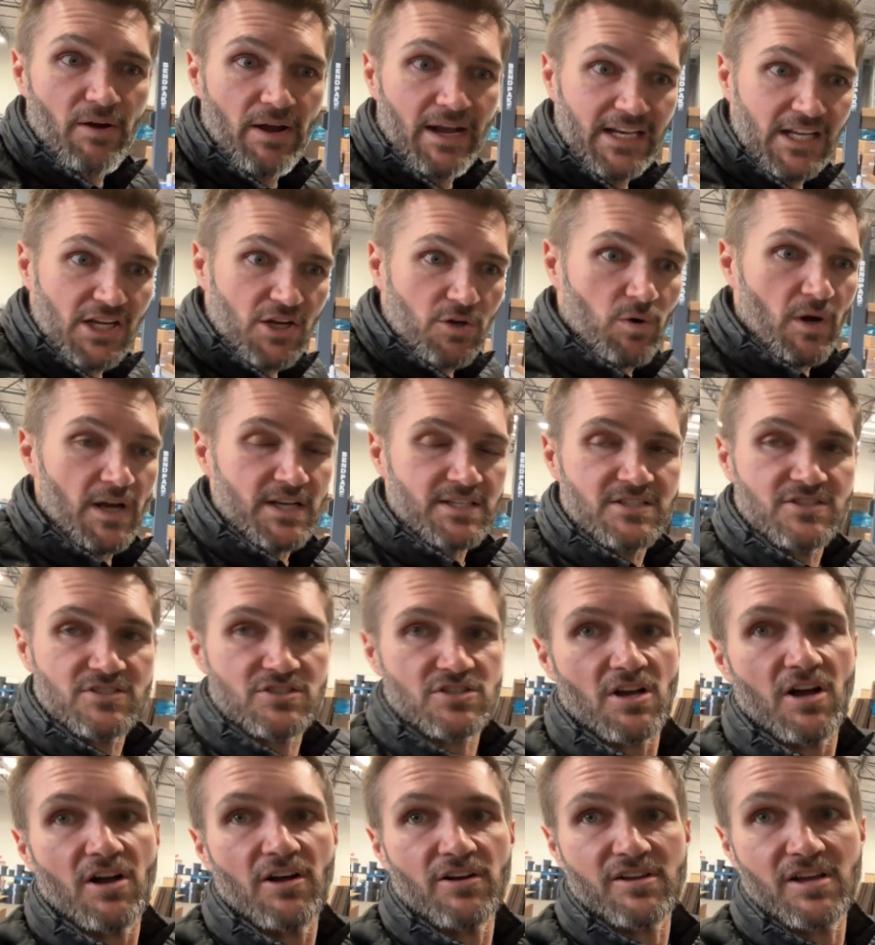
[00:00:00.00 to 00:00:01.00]
Any questions,
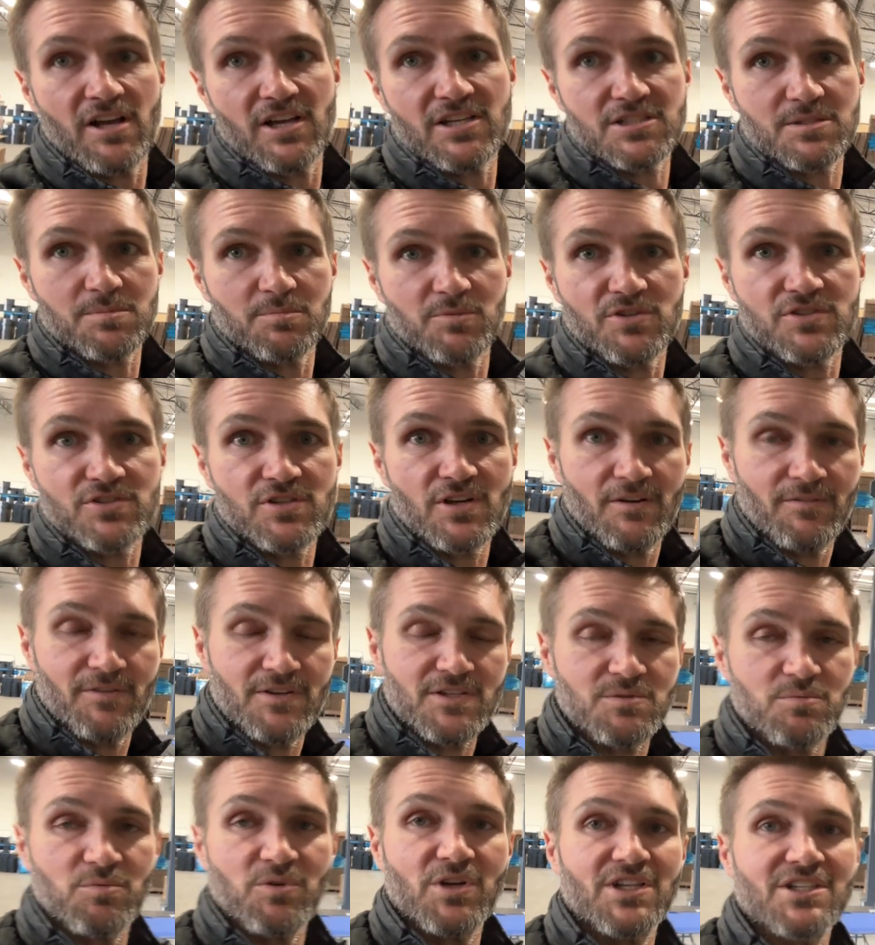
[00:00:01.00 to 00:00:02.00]
call customer
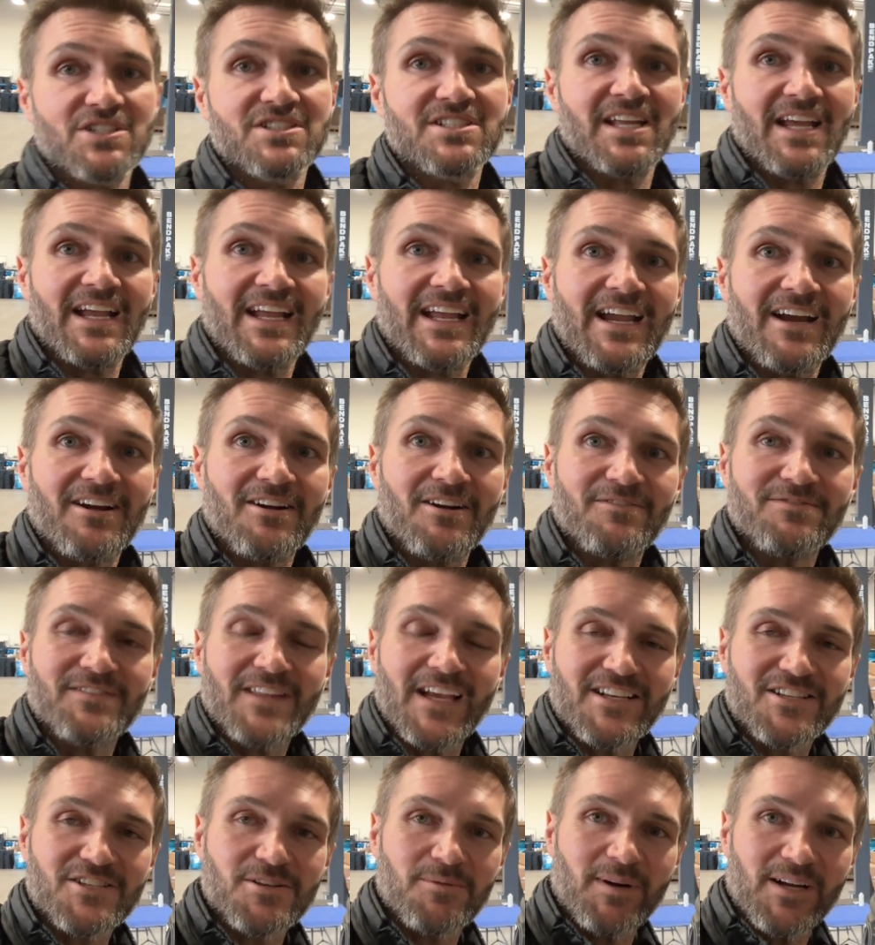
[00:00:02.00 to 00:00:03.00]
service and we'll get you taken care of.
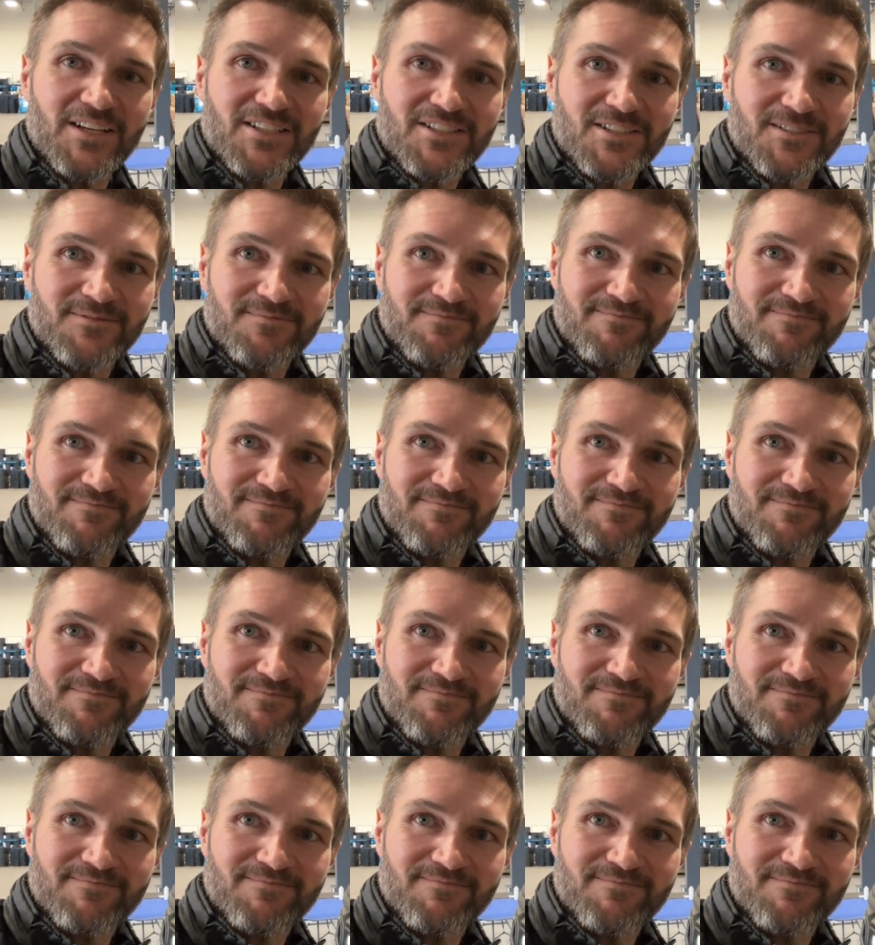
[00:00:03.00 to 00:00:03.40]
Thanks so much.